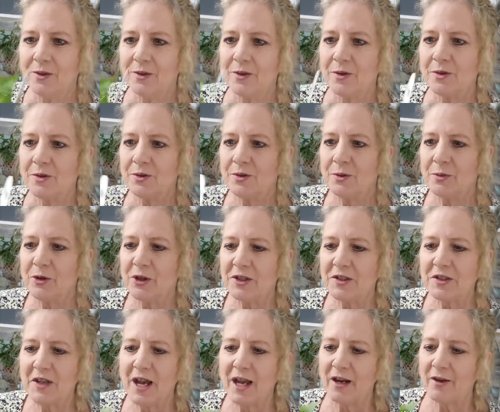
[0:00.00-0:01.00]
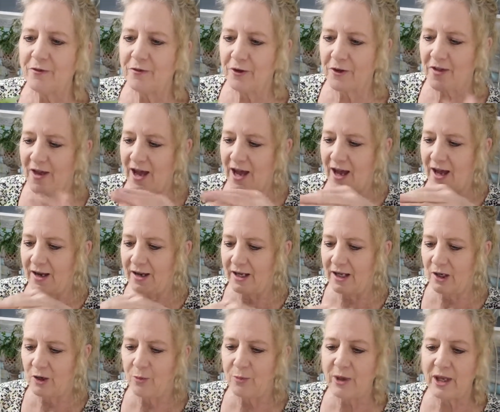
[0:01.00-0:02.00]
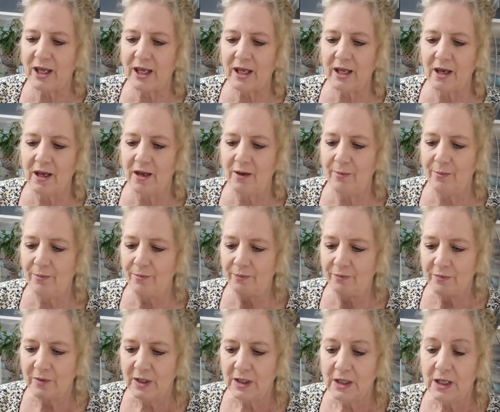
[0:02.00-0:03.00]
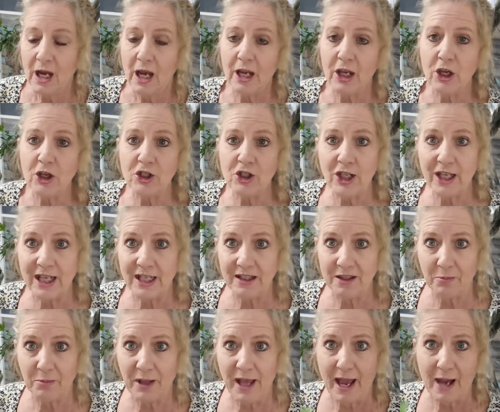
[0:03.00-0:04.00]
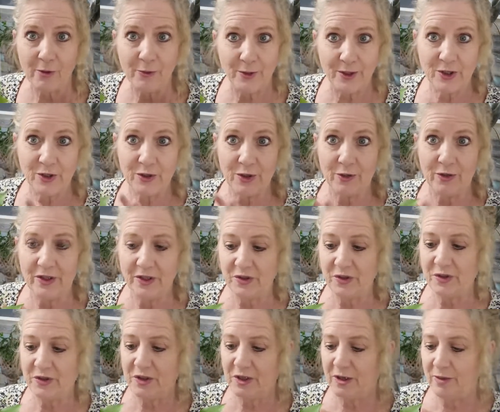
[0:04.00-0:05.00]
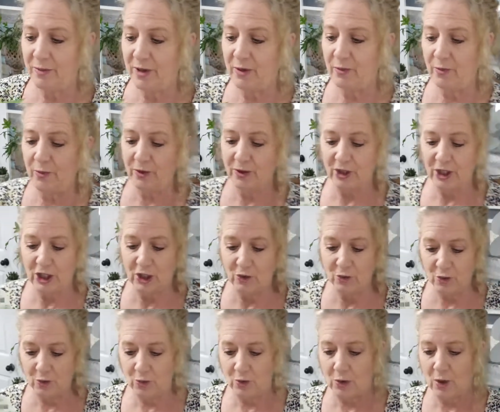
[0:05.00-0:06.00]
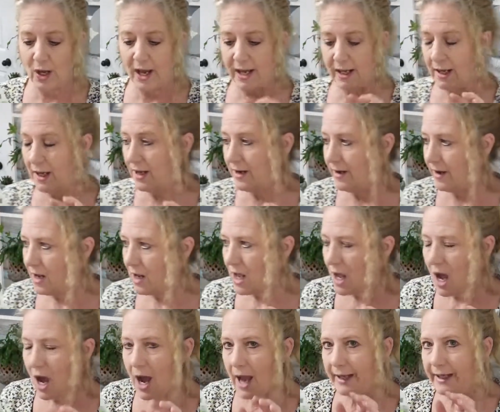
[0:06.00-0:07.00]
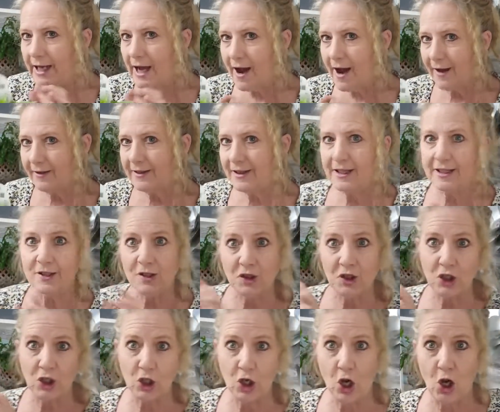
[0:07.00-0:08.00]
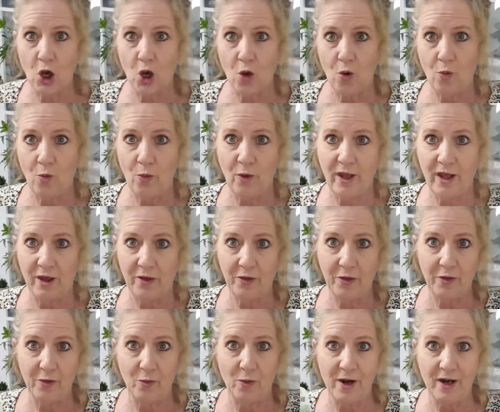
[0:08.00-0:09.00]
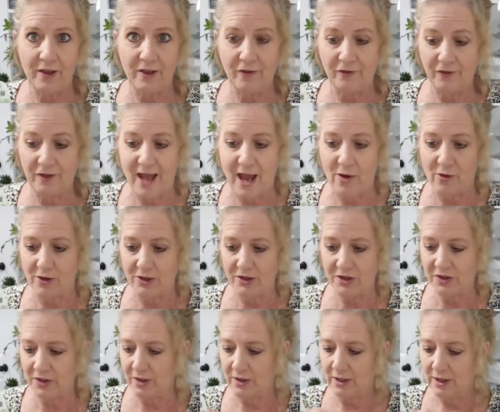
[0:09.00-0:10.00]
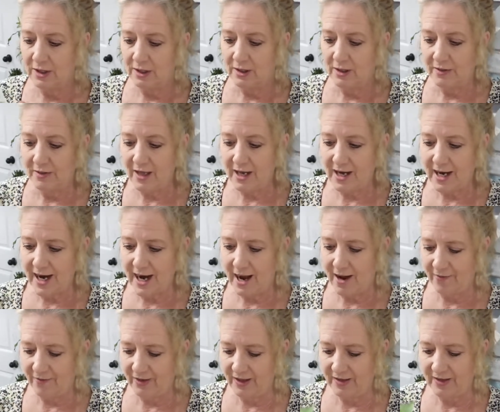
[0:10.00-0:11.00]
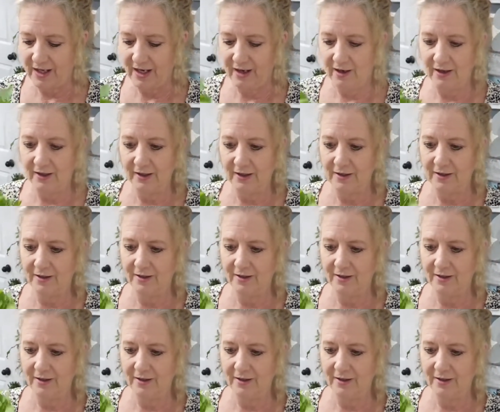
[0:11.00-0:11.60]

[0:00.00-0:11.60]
Super excited for that. It'll be I usually get the black one, so this is going to be really cool. And I got this to go with one of the flowers that I have in there